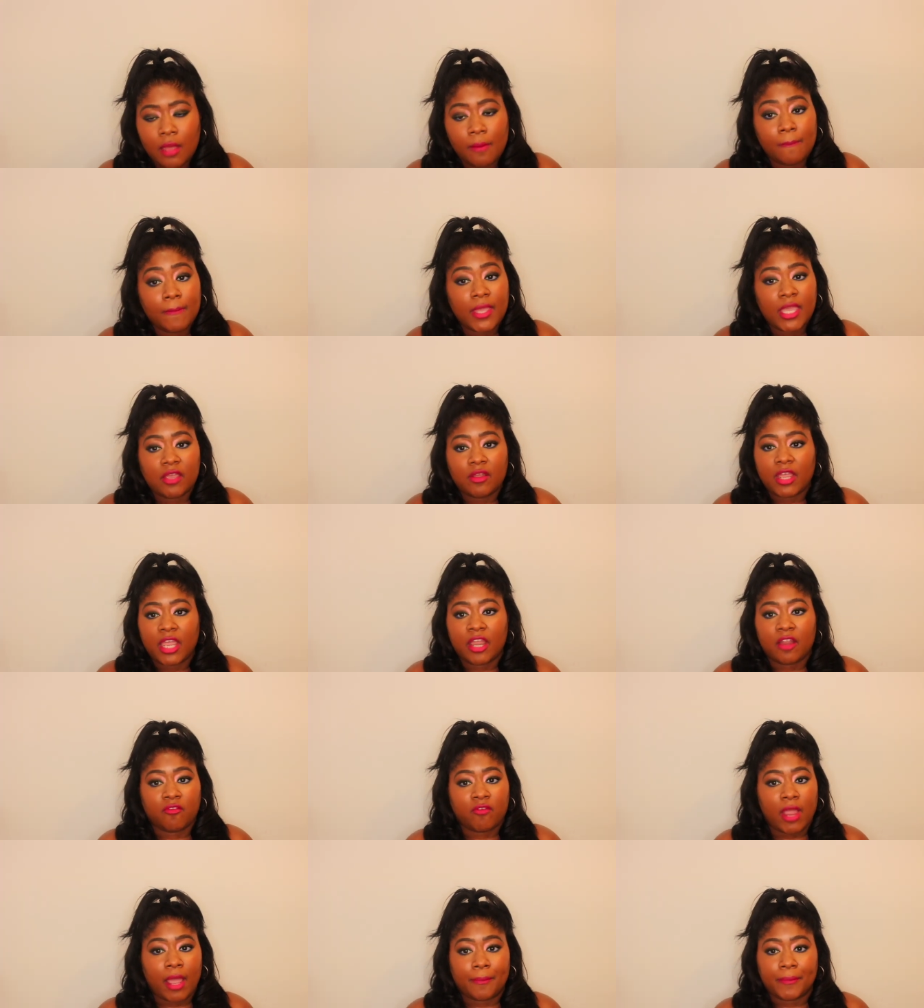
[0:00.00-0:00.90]
Me and
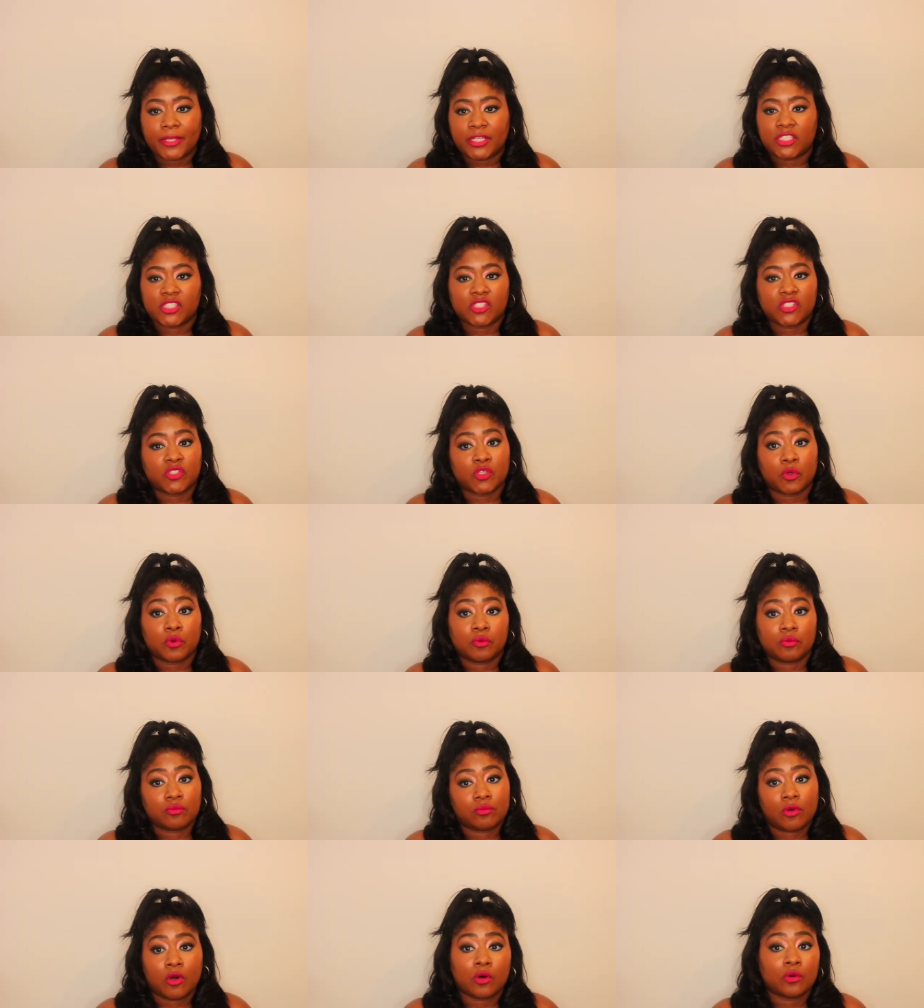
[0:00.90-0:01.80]
hair wrapping just
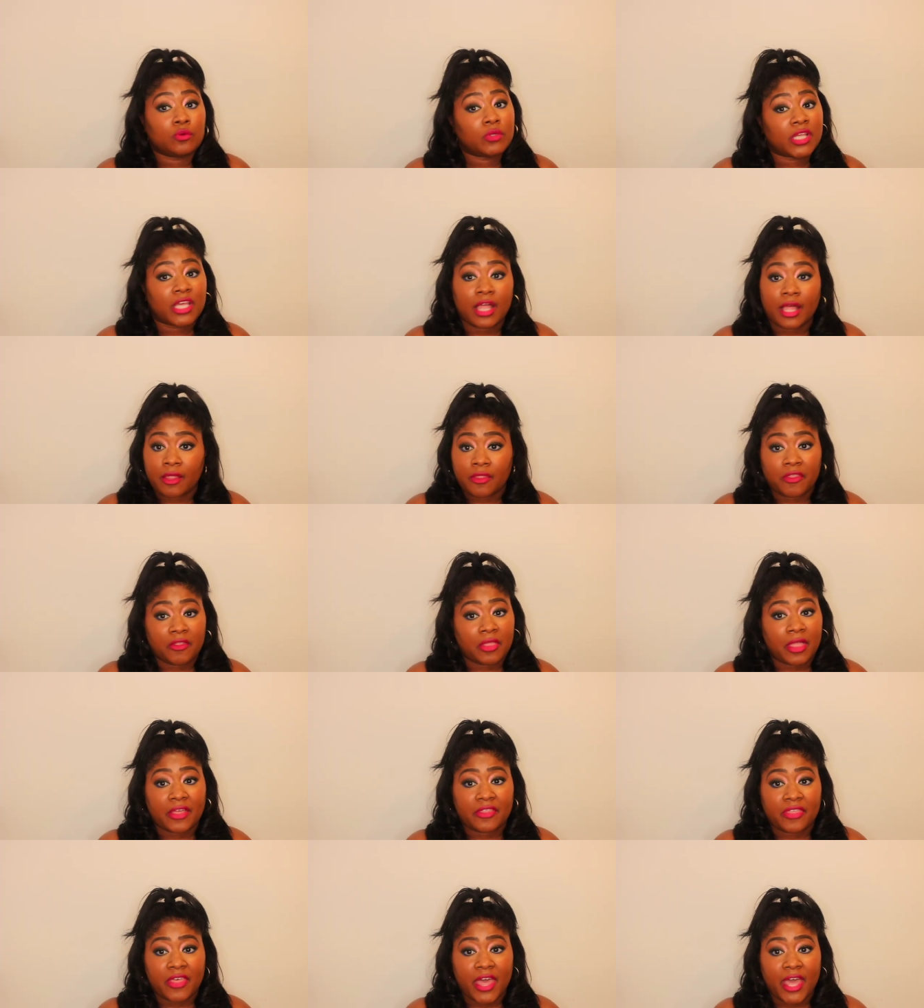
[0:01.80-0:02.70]
don't go together
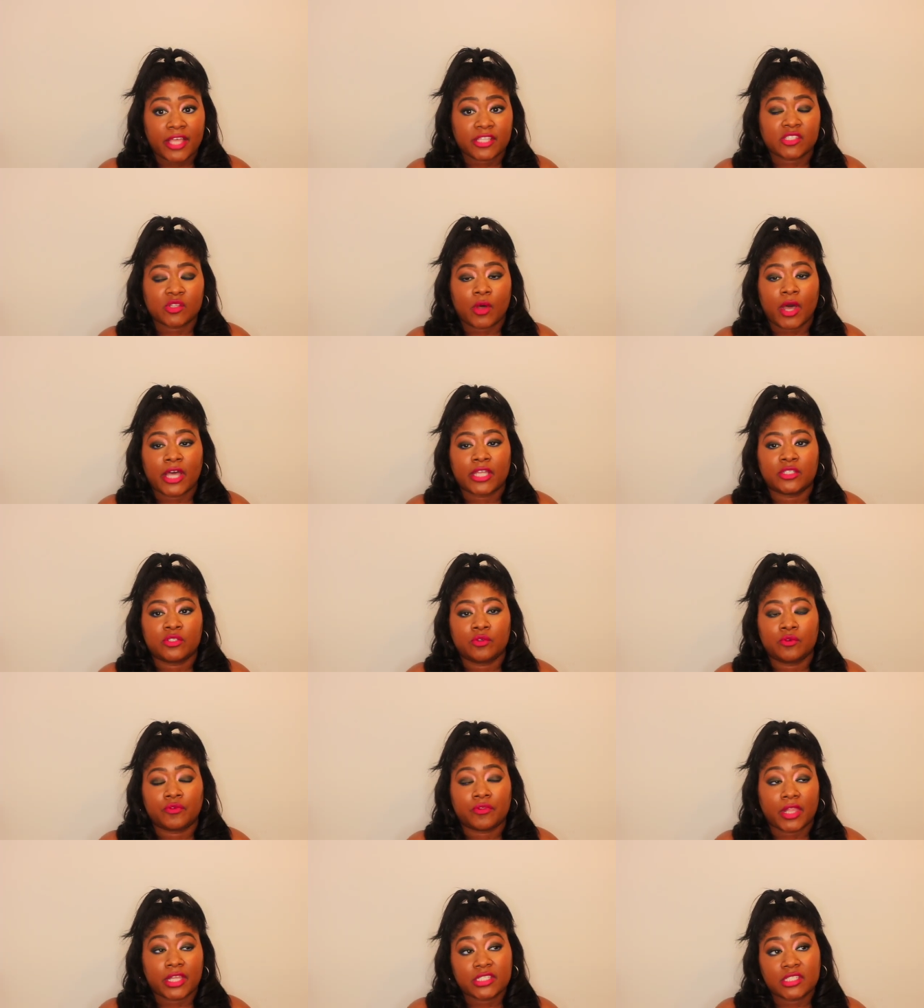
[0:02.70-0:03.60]
like that. So I
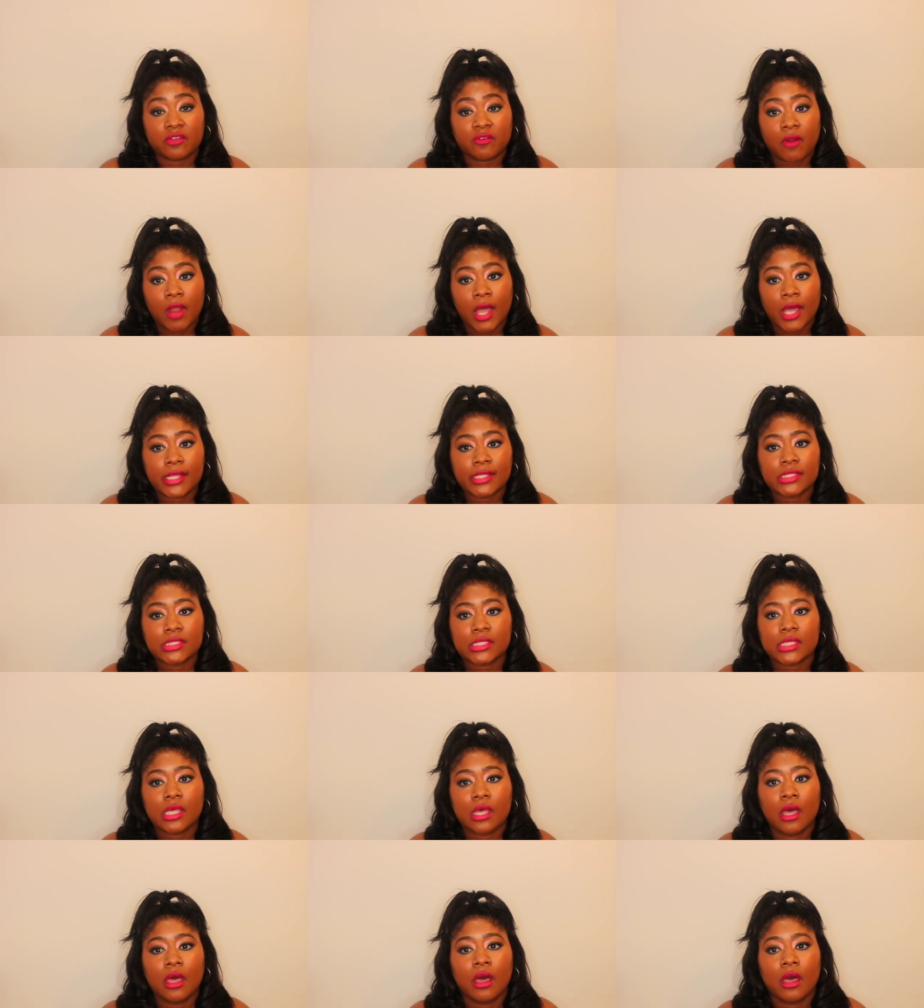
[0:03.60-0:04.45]
do flexi rods.